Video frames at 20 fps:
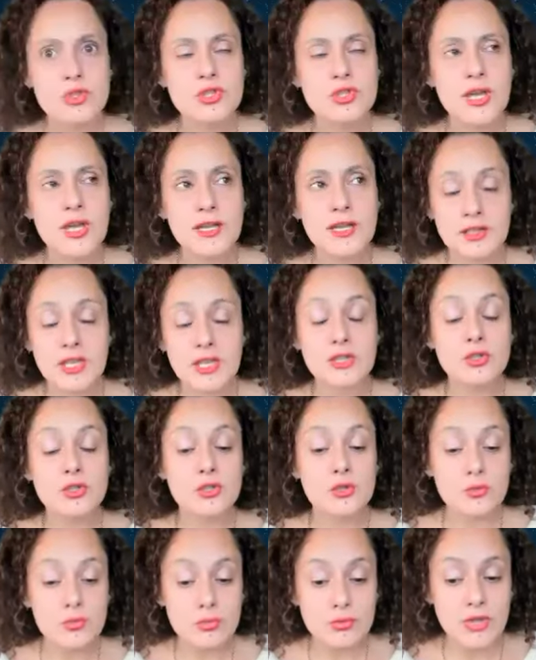they, they
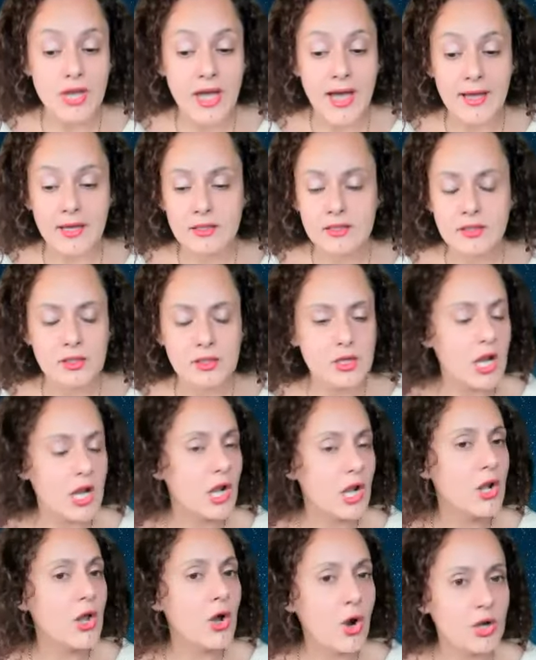do that a
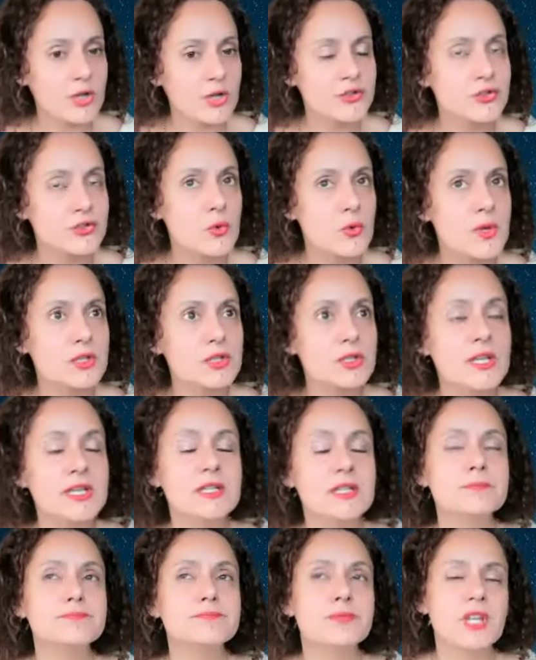lot. So in,
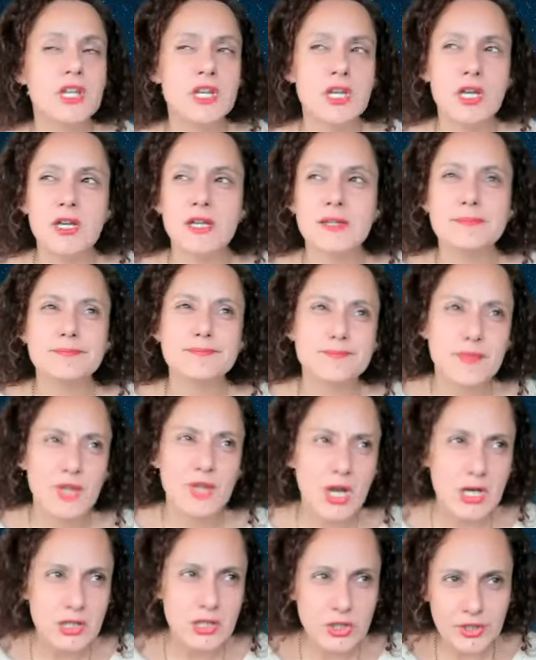in, in
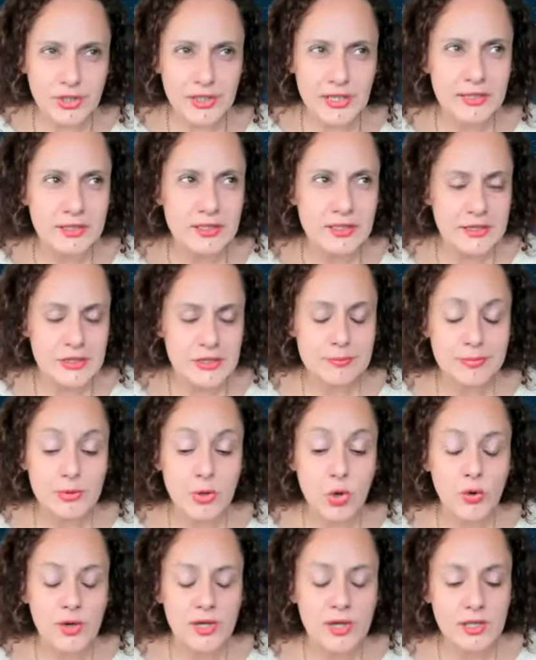looking and
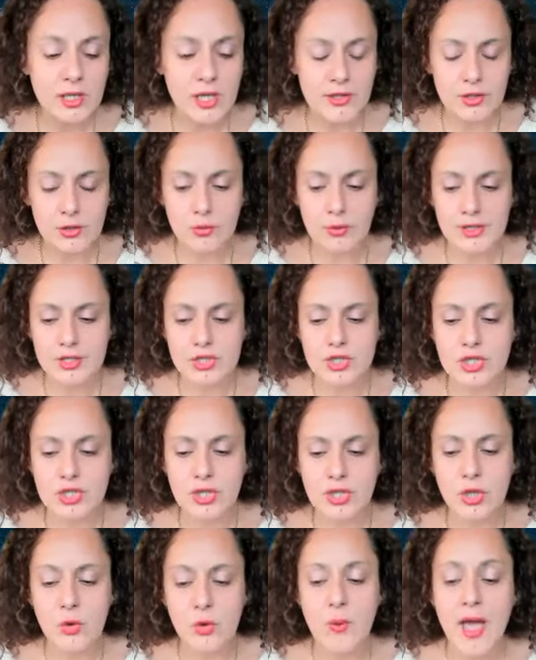exploring the other
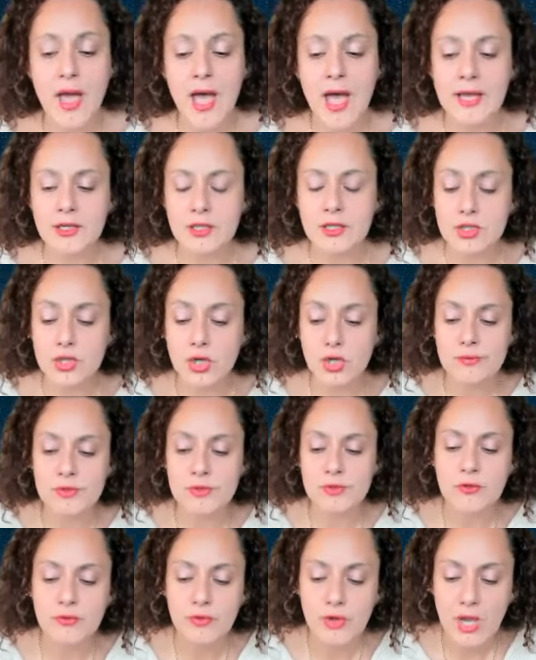question that you had in
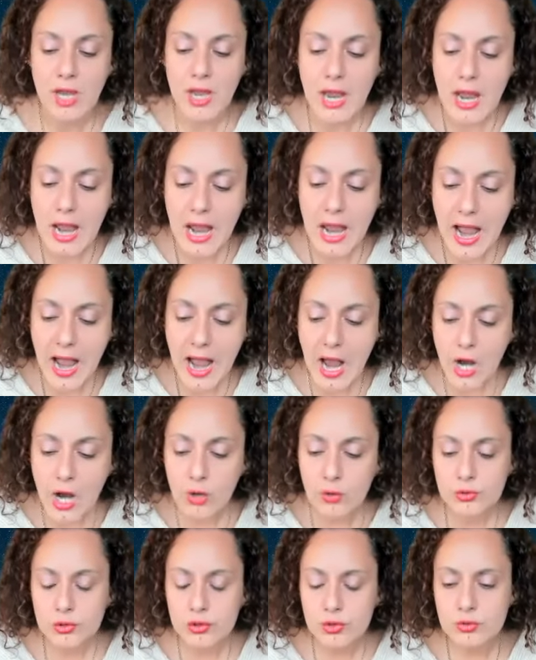terms of
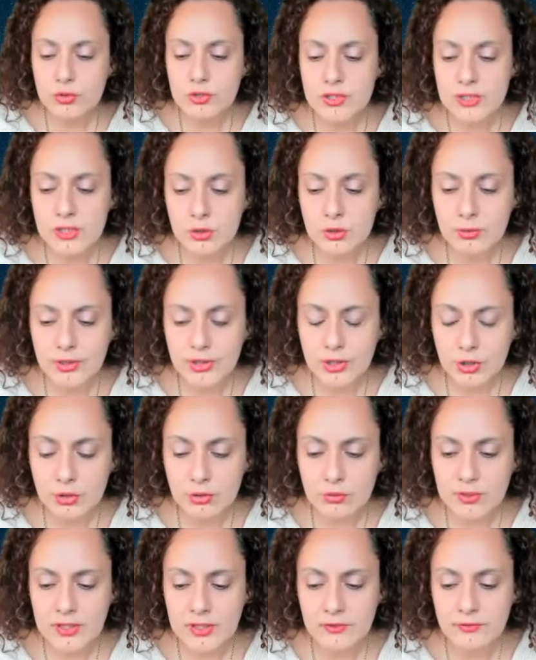how do you deal with the
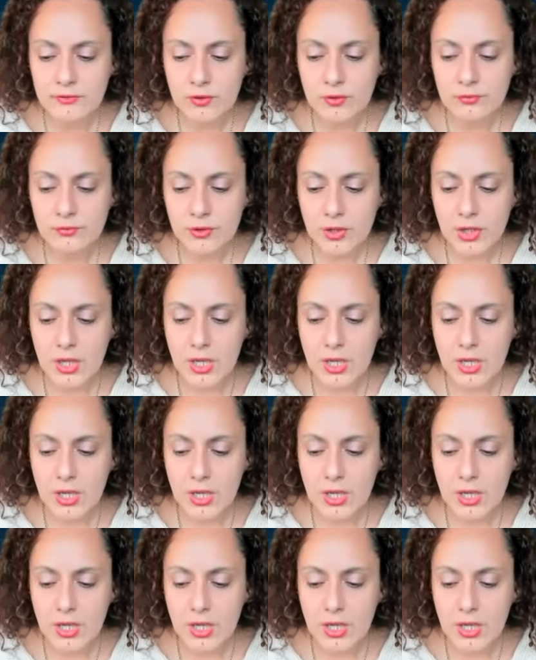grief of